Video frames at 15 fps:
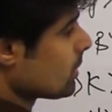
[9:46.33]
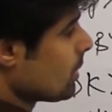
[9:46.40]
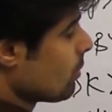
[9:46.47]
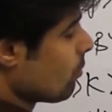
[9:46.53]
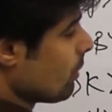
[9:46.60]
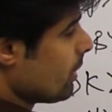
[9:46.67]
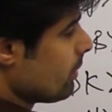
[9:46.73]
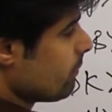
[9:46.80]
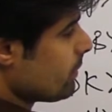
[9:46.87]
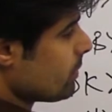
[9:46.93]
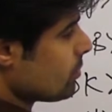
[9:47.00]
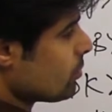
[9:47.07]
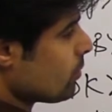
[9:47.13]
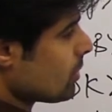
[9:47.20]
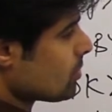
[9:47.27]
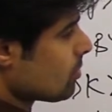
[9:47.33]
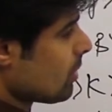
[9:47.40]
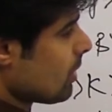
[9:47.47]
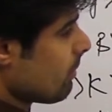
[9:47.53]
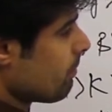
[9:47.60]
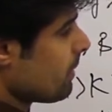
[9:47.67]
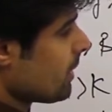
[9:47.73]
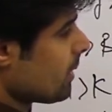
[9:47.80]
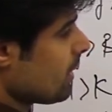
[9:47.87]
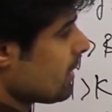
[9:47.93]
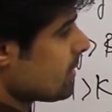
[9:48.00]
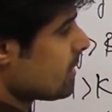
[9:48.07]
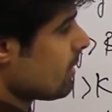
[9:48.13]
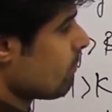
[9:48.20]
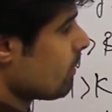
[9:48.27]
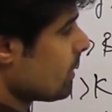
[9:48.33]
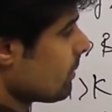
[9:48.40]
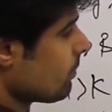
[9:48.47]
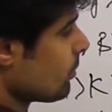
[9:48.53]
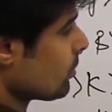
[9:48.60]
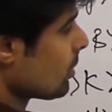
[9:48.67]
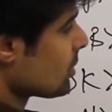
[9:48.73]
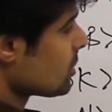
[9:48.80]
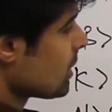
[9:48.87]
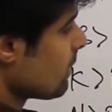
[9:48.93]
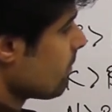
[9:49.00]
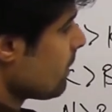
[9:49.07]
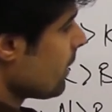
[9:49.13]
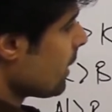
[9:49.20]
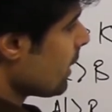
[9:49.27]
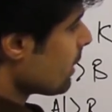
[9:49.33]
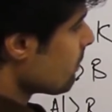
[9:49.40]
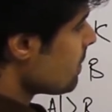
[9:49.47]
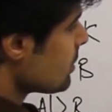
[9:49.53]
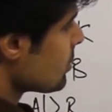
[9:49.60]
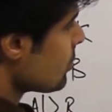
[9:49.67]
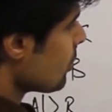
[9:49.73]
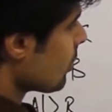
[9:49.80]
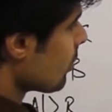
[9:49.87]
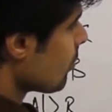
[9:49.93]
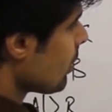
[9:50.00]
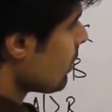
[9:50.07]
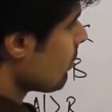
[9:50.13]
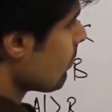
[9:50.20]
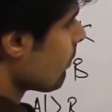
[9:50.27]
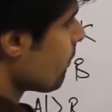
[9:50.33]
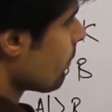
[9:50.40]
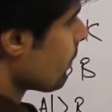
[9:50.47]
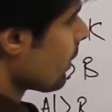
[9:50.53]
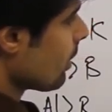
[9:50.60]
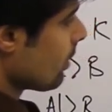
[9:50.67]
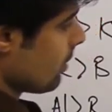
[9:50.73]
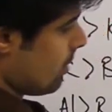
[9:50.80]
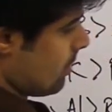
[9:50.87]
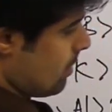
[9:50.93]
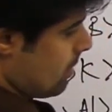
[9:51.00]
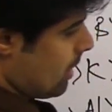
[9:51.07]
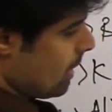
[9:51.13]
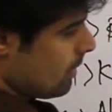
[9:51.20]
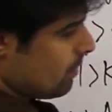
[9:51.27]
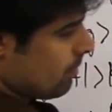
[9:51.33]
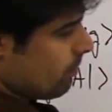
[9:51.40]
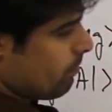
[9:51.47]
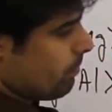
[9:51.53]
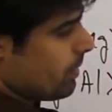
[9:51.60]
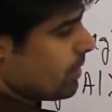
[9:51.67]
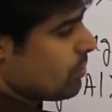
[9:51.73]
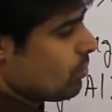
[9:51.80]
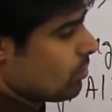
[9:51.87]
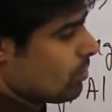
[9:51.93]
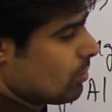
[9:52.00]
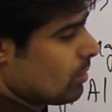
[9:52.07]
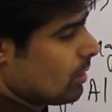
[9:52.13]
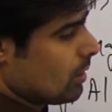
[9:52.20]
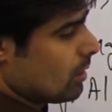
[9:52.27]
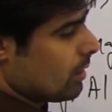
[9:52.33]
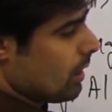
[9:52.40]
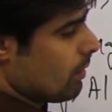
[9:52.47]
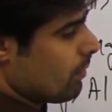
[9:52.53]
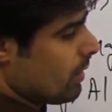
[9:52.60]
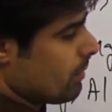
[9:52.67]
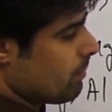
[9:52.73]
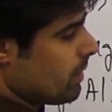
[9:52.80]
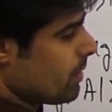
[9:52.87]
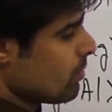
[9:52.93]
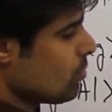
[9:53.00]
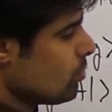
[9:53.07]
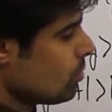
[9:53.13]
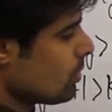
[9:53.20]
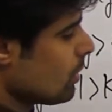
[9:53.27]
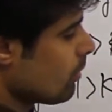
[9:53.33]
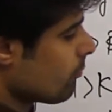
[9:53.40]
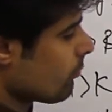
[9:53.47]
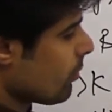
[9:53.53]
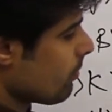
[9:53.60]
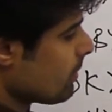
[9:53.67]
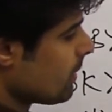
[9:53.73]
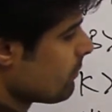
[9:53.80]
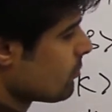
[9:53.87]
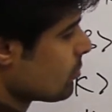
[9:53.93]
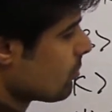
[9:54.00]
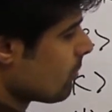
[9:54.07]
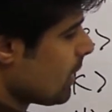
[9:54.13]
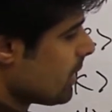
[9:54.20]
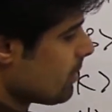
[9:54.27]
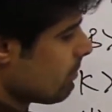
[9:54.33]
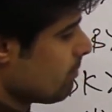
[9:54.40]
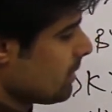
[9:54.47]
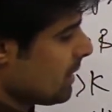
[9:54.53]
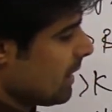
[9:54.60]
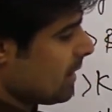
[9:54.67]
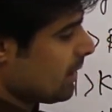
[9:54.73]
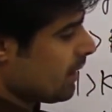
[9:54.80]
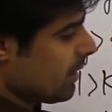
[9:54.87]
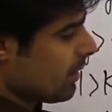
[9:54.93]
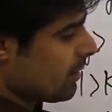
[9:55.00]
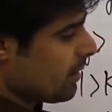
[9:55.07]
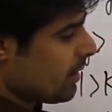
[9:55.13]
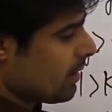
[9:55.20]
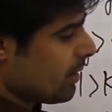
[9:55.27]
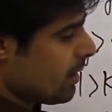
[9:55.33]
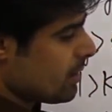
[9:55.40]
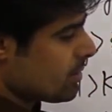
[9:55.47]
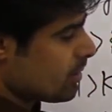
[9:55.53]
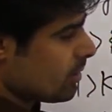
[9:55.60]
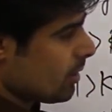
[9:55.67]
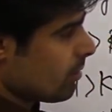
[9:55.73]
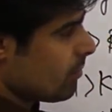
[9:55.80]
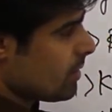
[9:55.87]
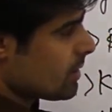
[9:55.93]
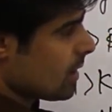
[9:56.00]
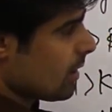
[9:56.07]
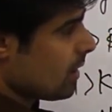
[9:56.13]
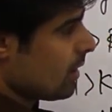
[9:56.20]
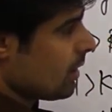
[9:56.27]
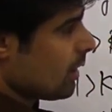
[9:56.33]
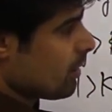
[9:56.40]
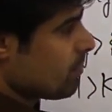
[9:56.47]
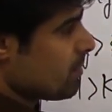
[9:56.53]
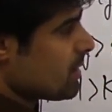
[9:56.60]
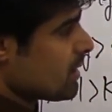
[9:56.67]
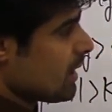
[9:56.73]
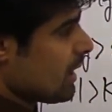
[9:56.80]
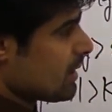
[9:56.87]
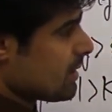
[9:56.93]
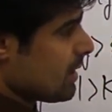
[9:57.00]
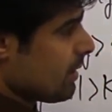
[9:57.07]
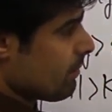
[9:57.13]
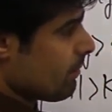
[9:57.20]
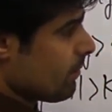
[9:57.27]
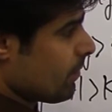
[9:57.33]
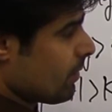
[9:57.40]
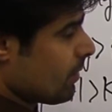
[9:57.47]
whenever you want to compare calcium with the potassium, it means you are going in period. Now in period, from left to right, metallic character is decreasing. It means calcium